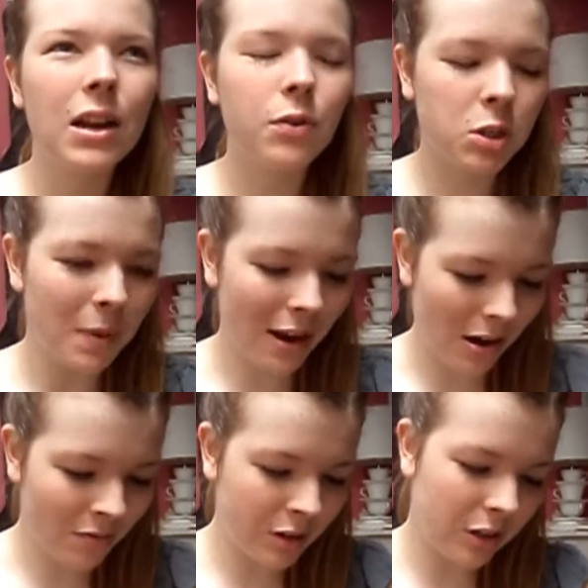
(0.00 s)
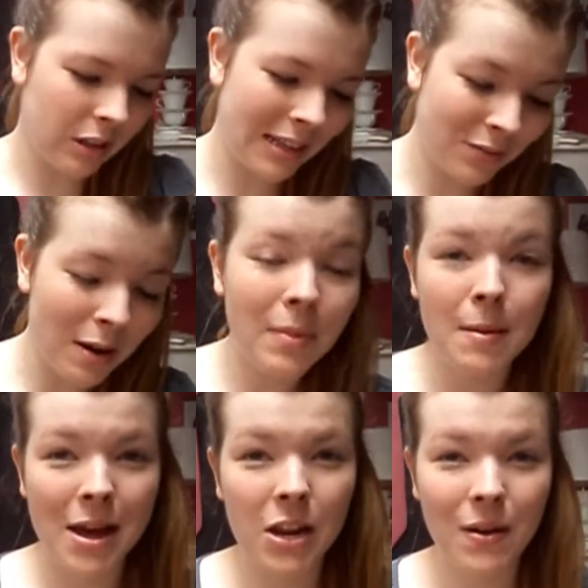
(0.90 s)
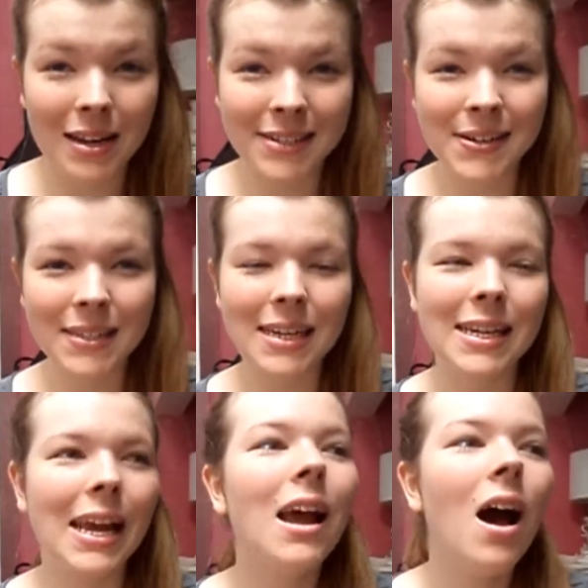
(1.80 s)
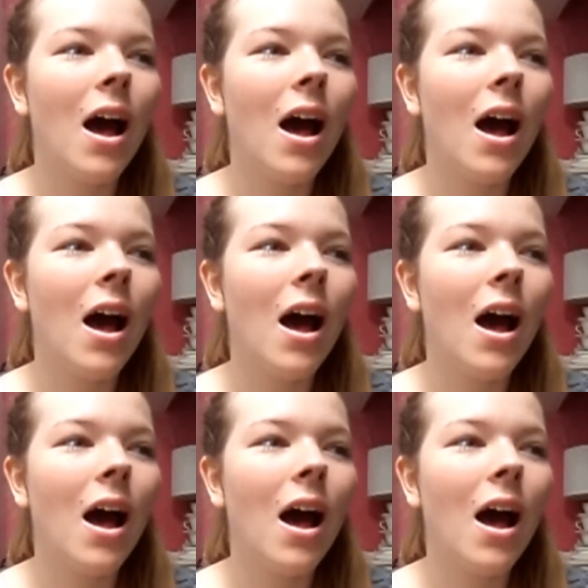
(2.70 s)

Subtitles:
autobiographical. It's written by a man who has OCD.